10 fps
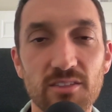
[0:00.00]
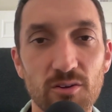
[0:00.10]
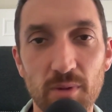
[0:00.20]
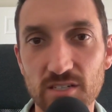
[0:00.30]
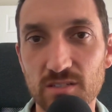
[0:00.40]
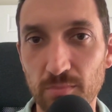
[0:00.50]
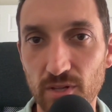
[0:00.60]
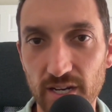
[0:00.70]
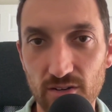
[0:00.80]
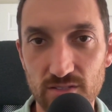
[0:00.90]
their best
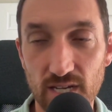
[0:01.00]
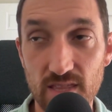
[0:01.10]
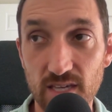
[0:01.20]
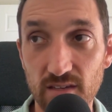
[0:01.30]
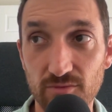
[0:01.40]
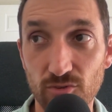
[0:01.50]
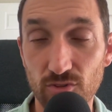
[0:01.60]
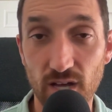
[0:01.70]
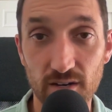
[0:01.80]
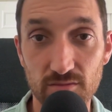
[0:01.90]
players. I think for
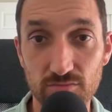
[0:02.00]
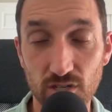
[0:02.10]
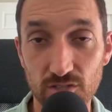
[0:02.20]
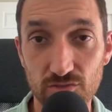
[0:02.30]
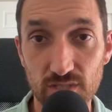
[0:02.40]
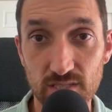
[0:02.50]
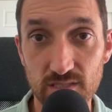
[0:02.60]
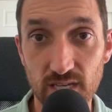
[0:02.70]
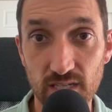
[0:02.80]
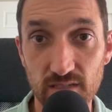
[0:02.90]
a lot of
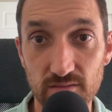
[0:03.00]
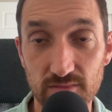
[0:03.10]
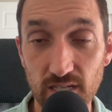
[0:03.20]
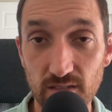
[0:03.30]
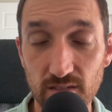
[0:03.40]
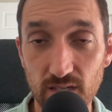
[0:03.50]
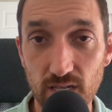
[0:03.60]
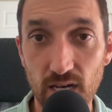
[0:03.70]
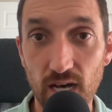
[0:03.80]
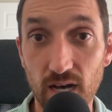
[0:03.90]
countries they did,
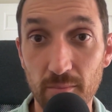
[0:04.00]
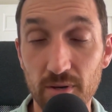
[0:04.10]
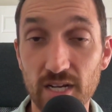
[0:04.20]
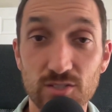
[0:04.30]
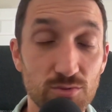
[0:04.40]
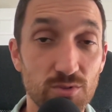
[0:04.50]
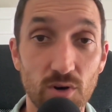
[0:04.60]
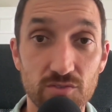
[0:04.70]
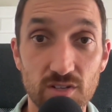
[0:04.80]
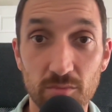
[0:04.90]
but I do
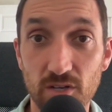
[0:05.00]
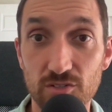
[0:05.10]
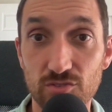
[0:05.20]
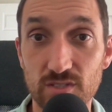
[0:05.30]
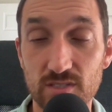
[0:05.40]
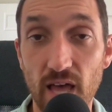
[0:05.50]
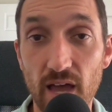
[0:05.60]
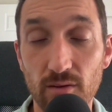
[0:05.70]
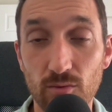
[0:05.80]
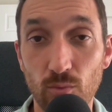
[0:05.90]
know of some countries
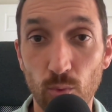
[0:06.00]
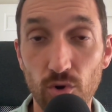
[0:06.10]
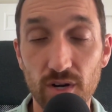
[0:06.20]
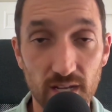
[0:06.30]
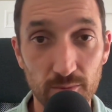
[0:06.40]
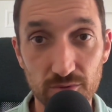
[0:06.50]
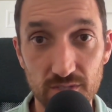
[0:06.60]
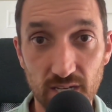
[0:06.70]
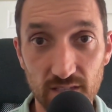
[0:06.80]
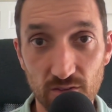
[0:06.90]
that weren't able
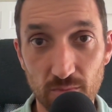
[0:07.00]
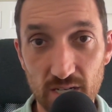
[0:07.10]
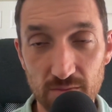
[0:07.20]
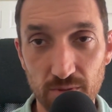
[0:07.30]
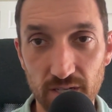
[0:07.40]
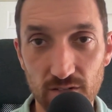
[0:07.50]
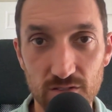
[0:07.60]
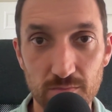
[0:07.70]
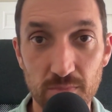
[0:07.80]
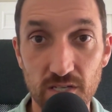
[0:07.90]
to take their best players